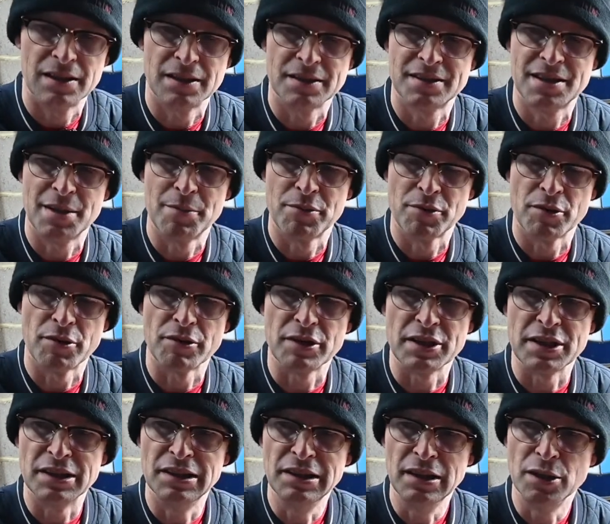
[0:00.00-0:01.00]

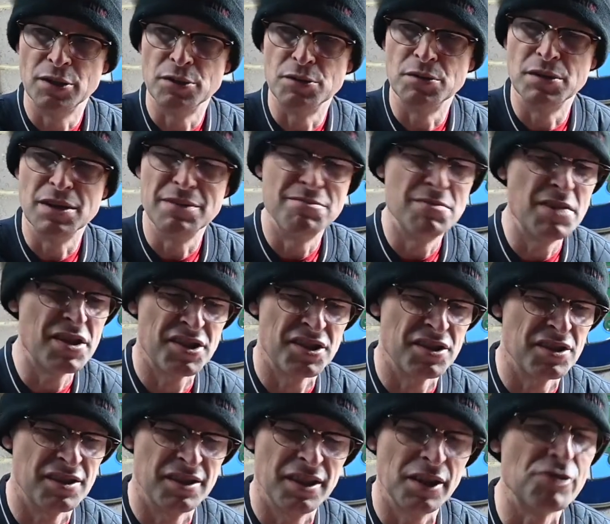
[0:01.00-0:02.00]
temporary low
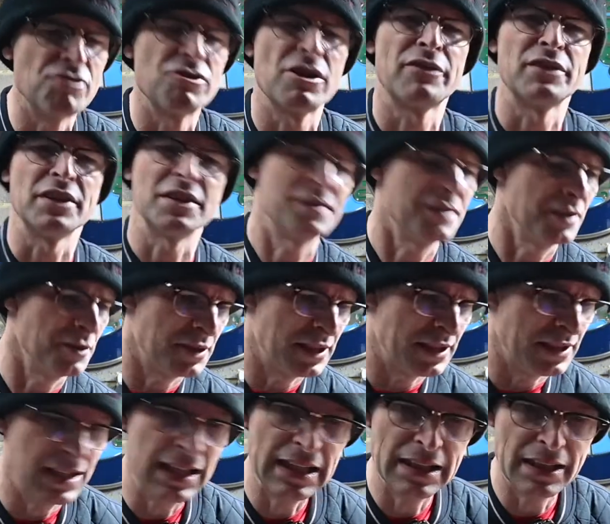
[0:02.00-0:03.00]
emission, low traffic zone in